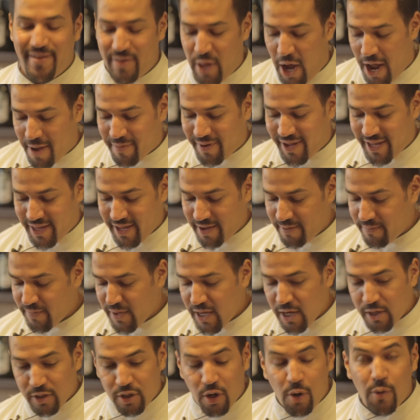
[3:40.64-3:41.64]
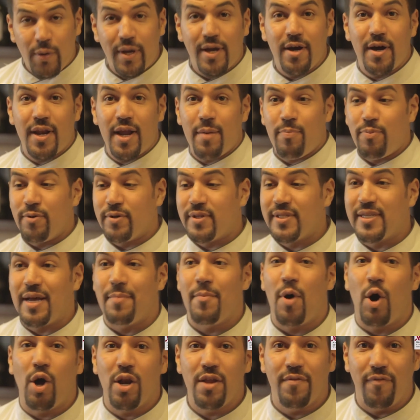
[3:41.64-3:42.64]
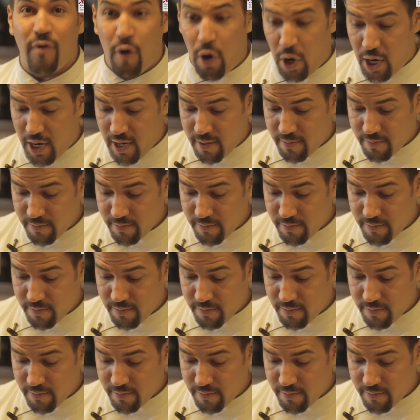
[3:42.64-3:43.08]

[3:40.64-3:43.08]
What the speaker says: No, I'm kidding. So we're gonna put some olive oil.